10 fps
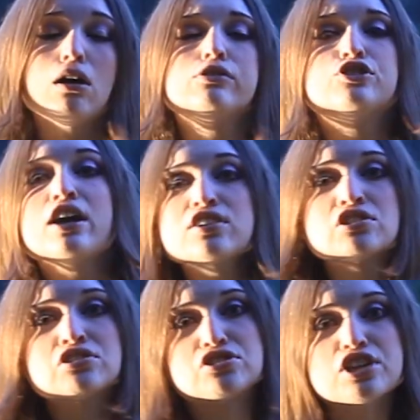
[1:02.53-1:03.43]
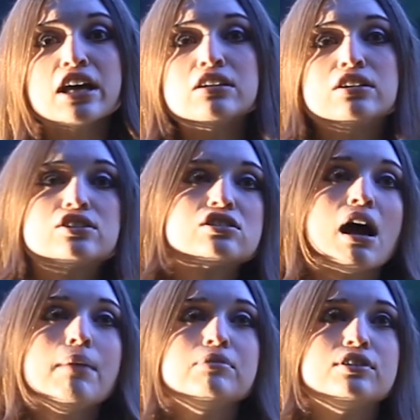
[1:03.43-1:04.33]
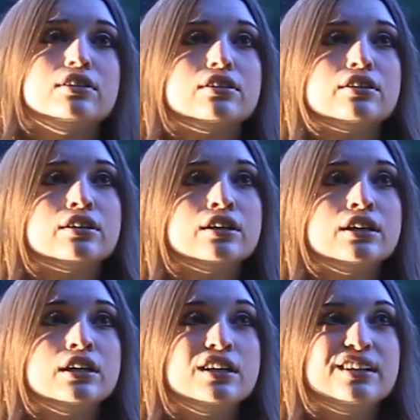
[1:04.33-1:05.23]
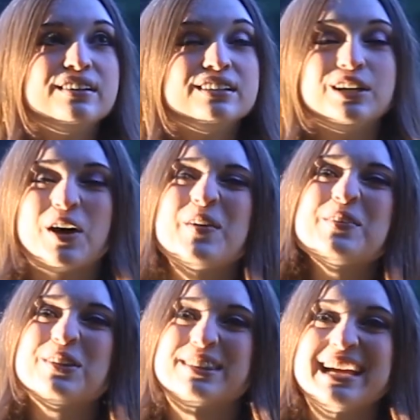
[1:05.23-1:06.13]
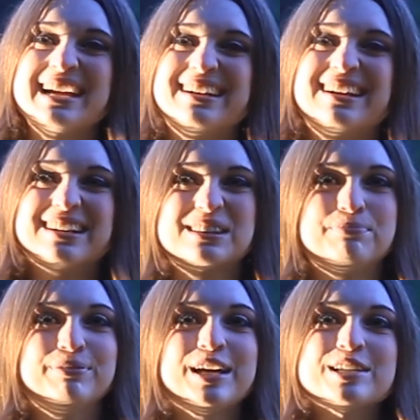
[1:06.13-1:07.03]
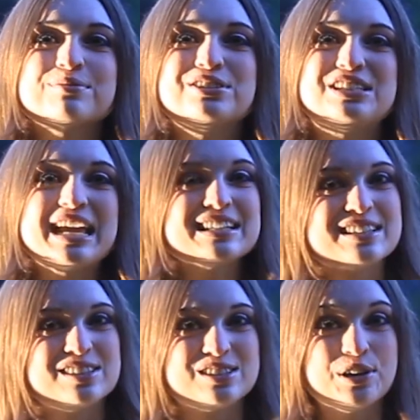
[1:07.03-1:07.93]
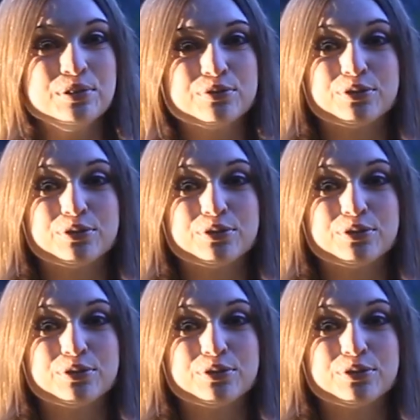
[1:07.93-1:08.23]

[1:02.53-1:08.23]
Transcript: oh, Jason's dead, it's time to go there, the place where Jason's known